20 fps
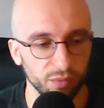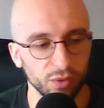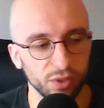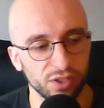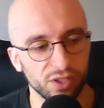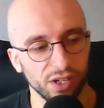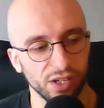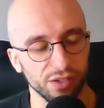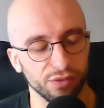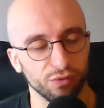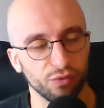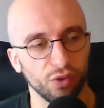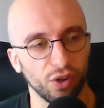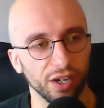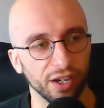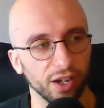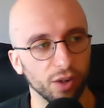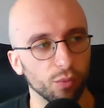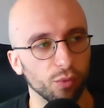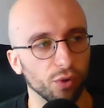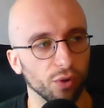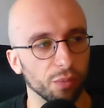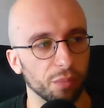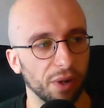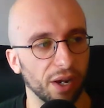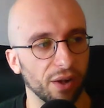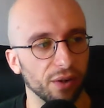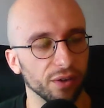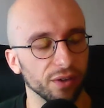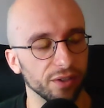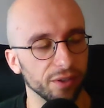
we started to find out more about